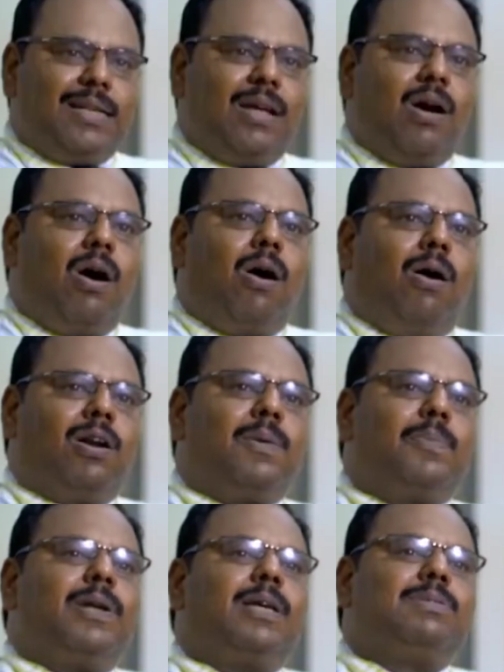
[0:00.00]
cell,
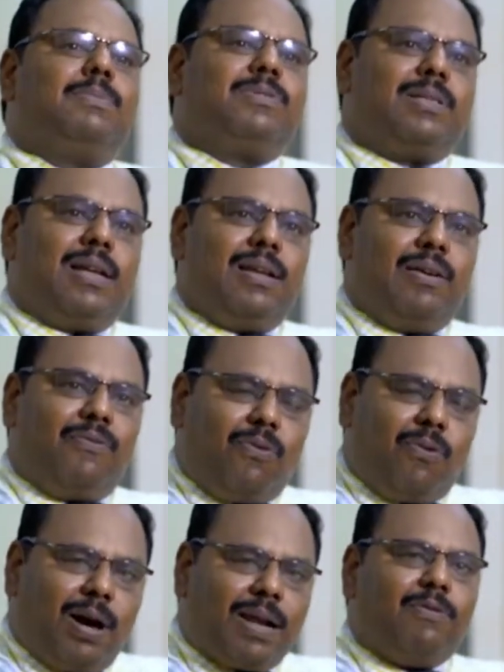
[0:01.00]
entrepreneurship cell
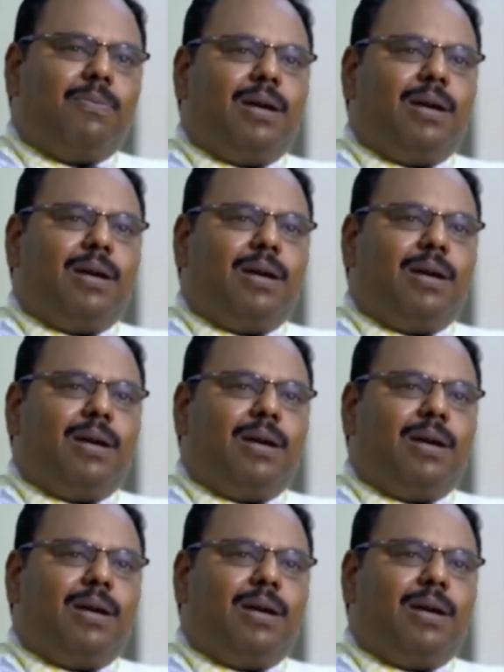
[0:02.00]
for